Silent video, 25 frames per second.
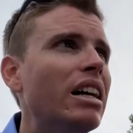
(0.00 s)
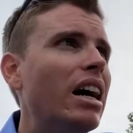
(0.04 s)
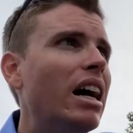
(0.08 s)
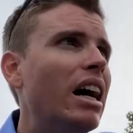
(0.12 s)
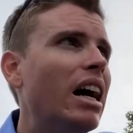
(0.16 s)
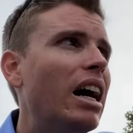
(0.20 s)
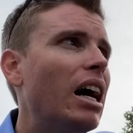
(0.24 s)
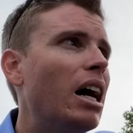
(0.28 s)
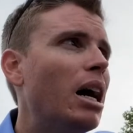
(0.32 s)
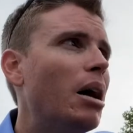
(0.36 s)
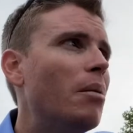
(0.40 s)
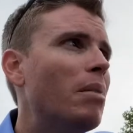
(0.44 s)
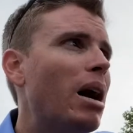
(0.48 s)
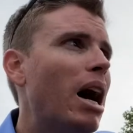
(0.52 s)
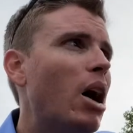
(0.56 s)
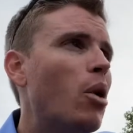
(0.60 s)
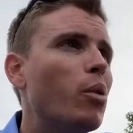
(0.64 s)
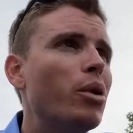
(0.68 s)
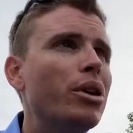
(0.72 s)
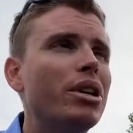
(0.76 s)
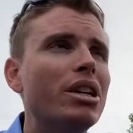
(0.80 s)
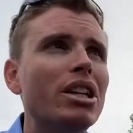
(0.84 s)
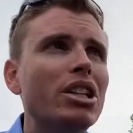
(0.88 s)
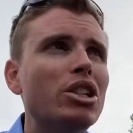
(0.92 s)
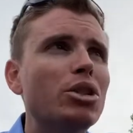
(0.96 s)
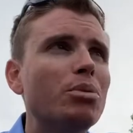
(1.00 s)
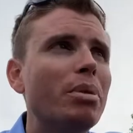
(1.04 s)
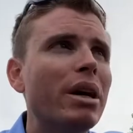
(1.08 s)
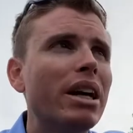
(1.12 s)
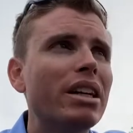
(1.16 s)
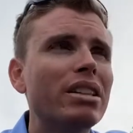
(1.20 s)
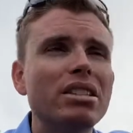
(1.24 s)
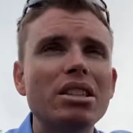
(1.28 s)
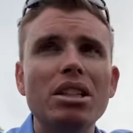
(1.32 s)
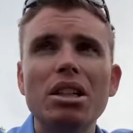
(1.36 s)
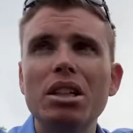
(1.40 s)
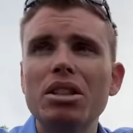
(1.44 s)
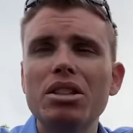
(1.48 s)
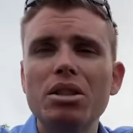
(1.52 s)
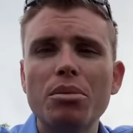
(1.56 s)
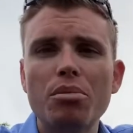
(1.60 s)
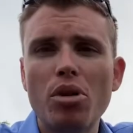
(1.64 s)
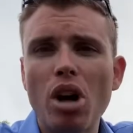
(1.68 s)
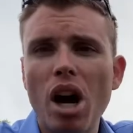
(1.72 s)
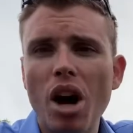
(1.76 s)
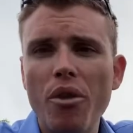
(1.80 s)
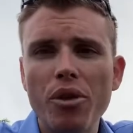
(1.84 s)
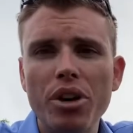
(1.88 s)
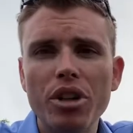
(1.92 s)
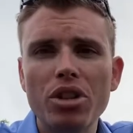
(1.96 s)
Um, I wouldn't expect to, to
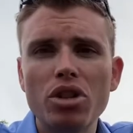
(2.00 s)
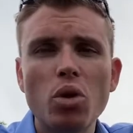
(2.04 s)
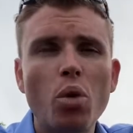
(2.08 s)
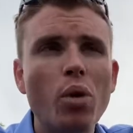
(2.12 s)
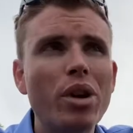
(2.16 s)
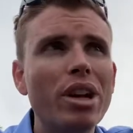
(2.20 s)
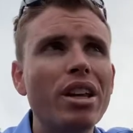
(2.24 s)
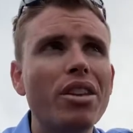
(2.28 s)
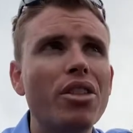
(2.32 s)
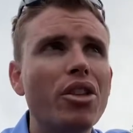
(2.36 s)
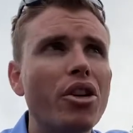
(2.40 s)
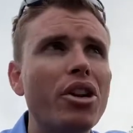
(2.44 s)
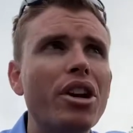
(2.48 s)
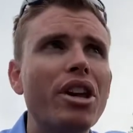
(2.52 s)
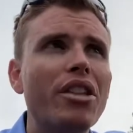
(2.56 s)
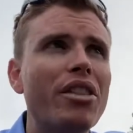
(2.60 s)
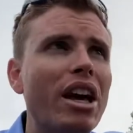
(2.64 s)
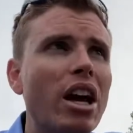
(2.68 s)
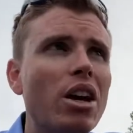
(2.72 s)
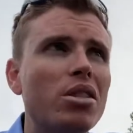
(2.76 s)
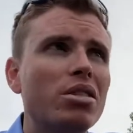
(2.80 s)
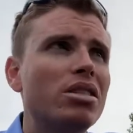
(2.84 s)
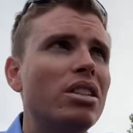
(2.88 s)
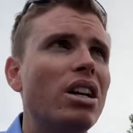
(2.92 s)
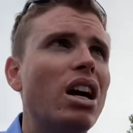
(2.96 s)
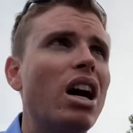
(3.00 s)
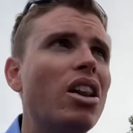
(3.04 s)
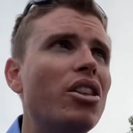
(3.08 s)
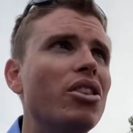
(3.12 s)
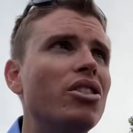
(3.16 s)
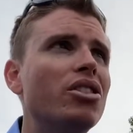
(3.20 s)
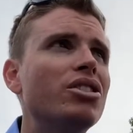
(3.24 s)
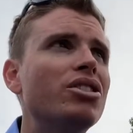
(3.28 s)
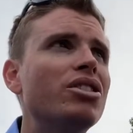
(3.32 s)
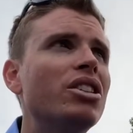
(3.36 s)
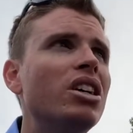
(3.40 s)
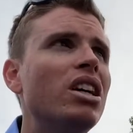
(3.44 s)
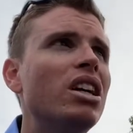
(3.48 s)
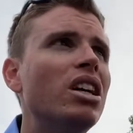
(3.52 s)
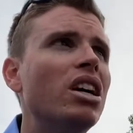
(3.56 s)
profit twenty, thirty thousand dollars